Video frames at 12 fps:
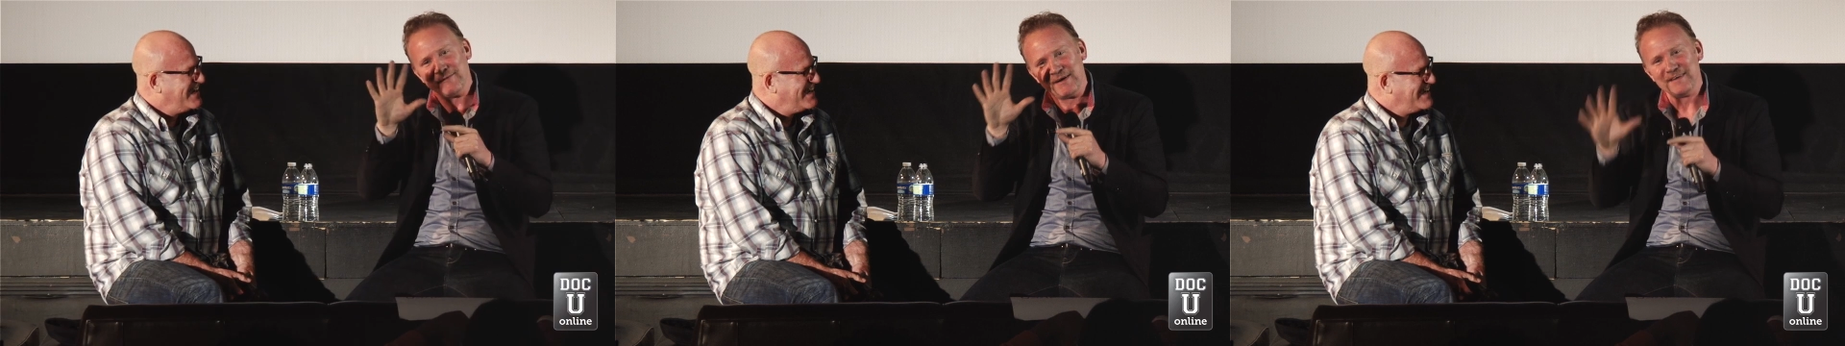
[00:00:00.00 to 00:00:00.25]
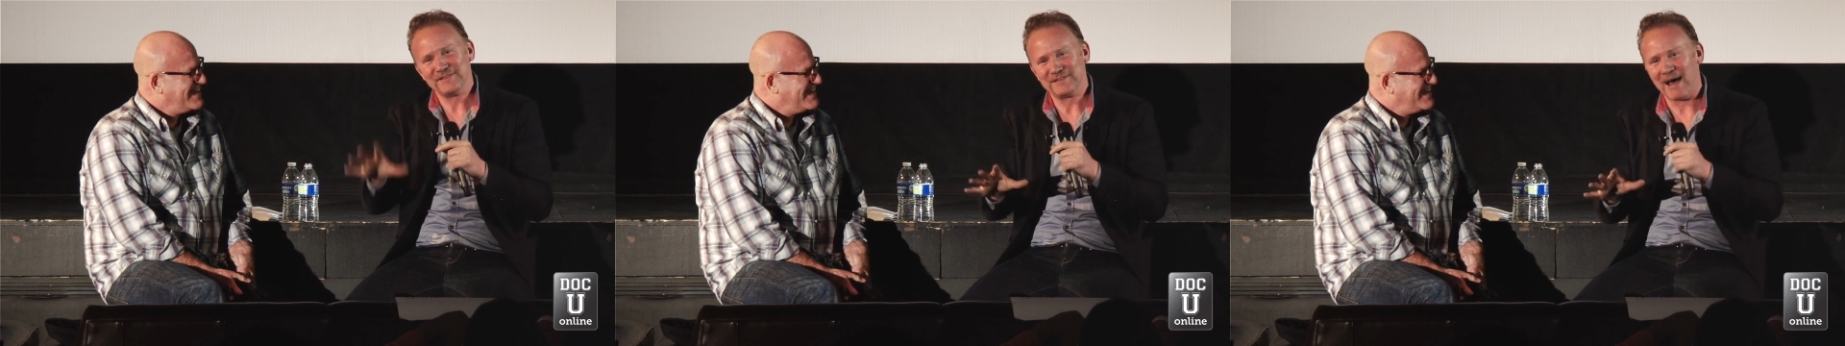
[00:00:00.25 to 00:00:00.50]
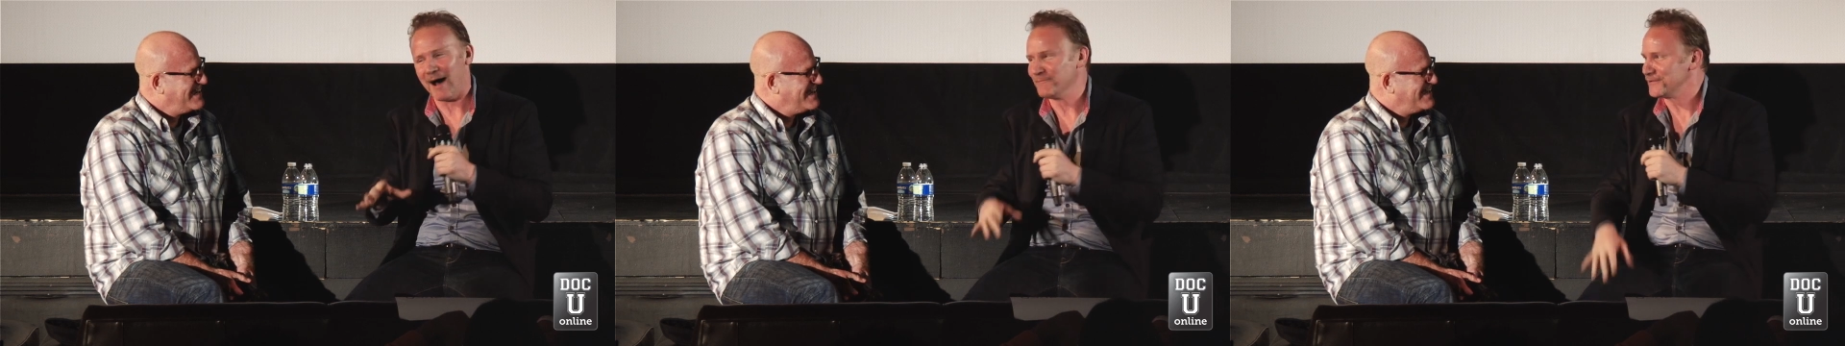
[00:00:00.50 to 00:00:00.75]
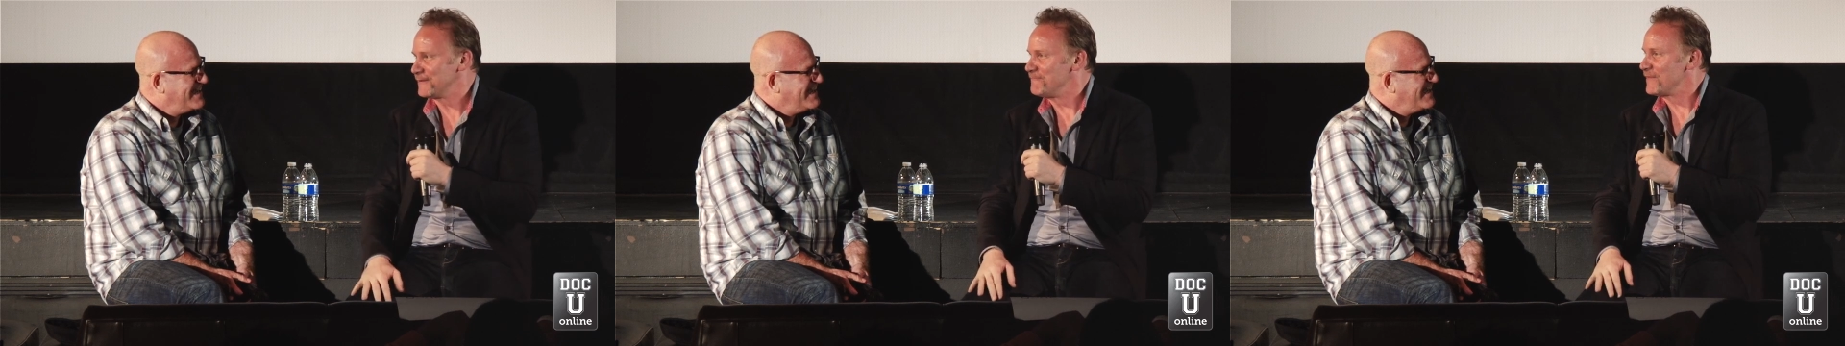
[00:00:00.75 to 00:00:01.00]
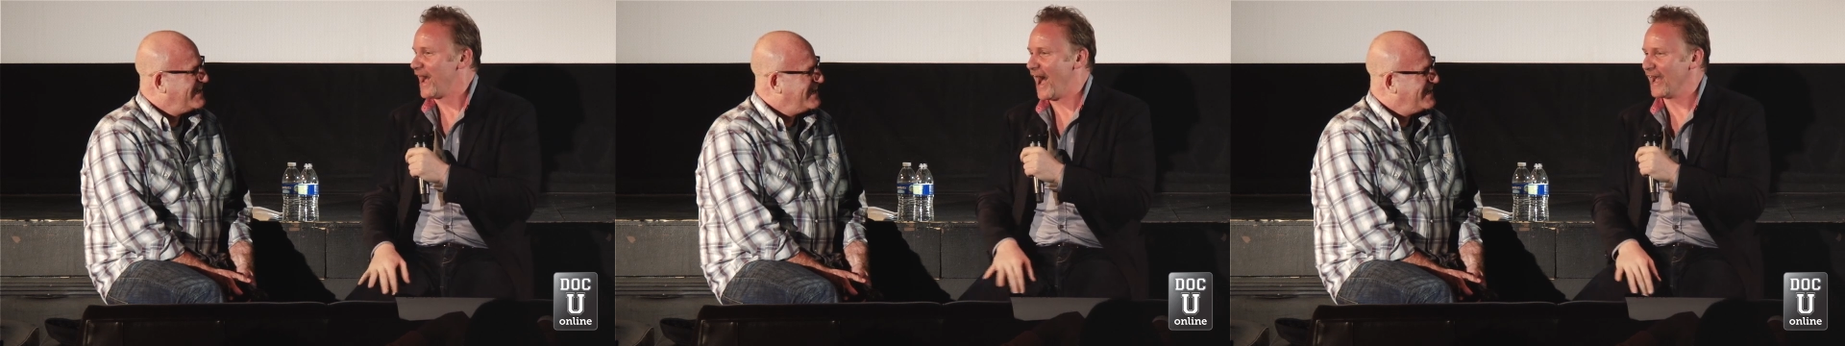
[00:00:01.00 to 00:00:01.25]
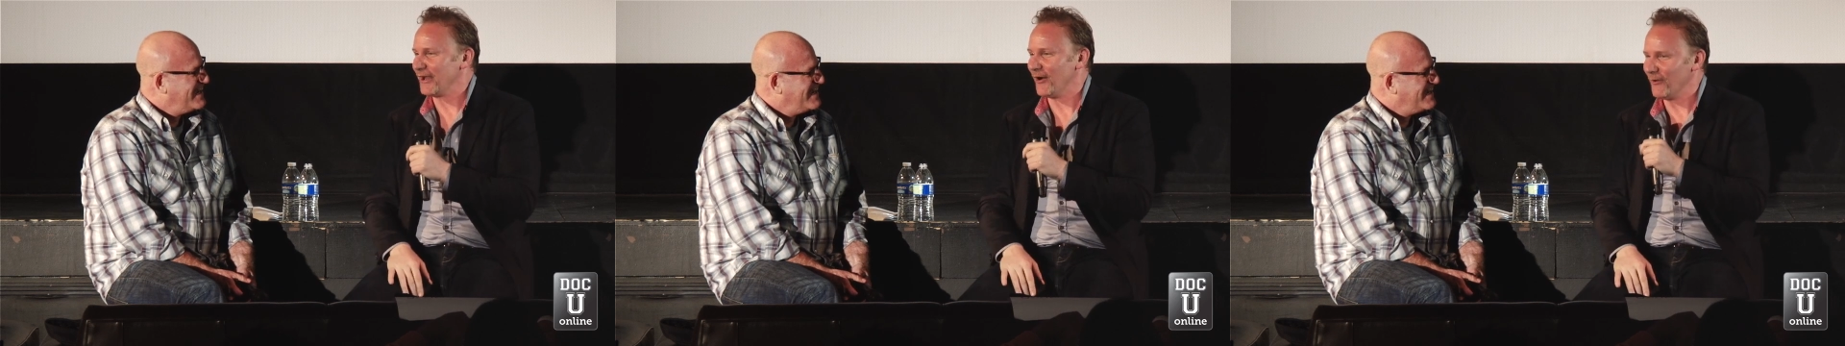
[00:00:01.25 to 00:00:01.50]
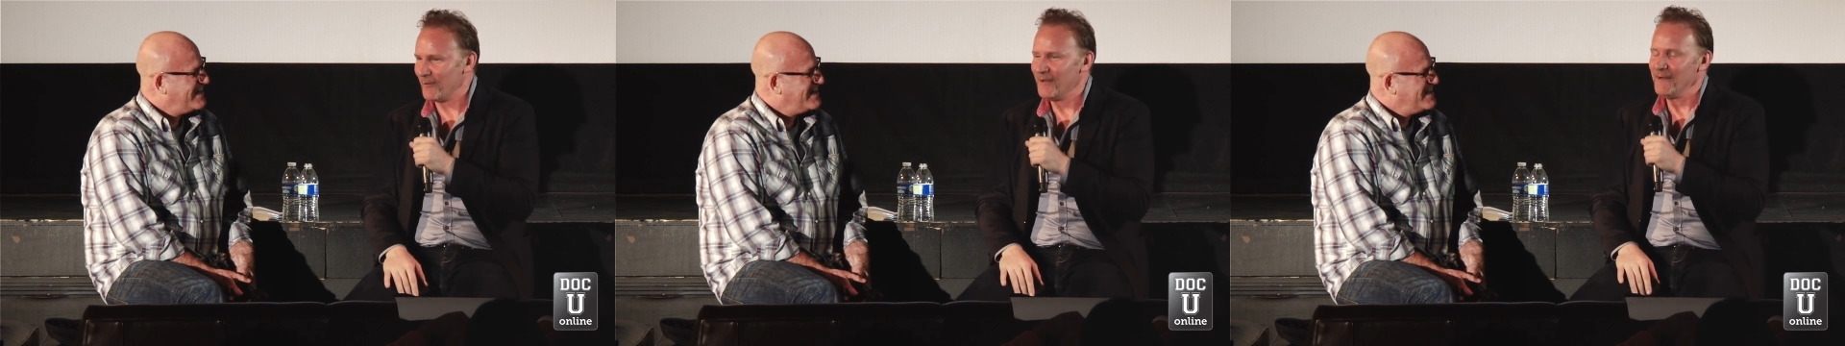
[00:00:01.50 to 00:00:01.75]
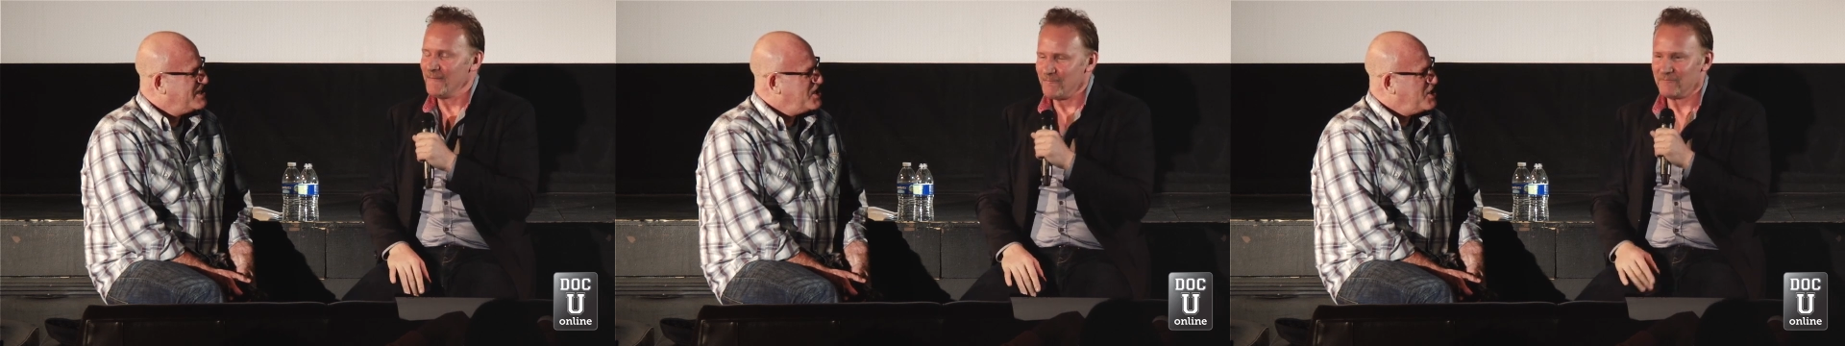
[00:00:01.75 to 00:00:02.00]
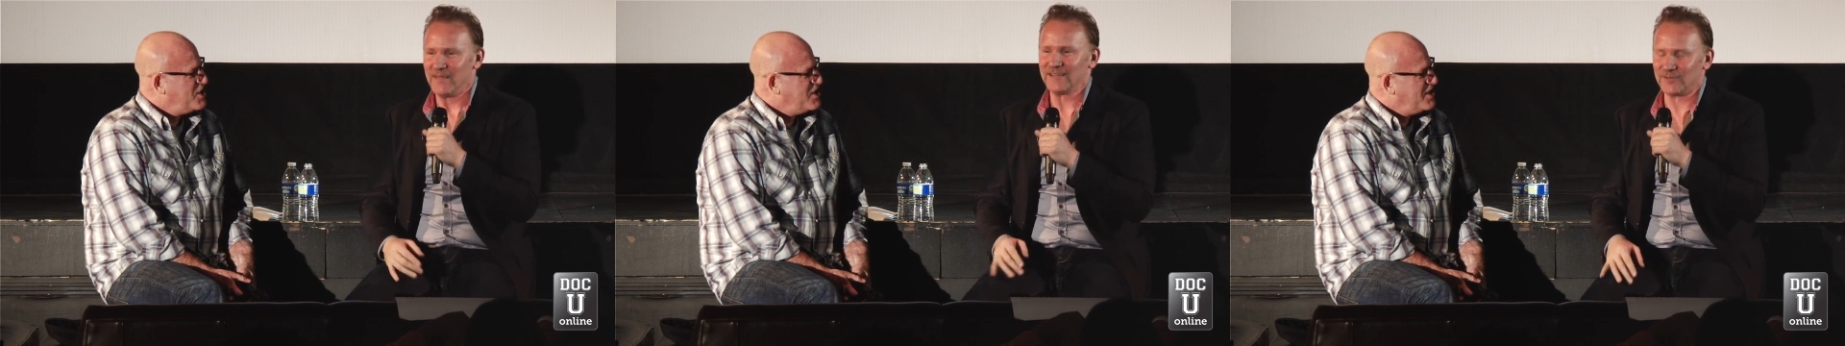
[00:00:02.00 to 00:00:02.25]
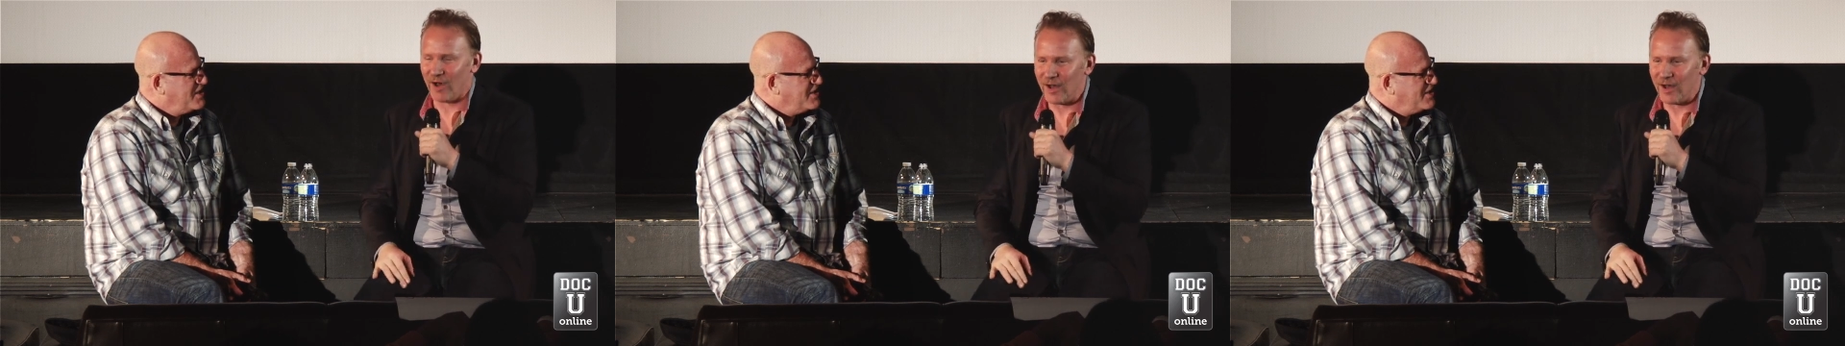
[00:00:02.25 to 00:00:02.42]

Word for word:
Speaker 1: And when he stops, I go, that's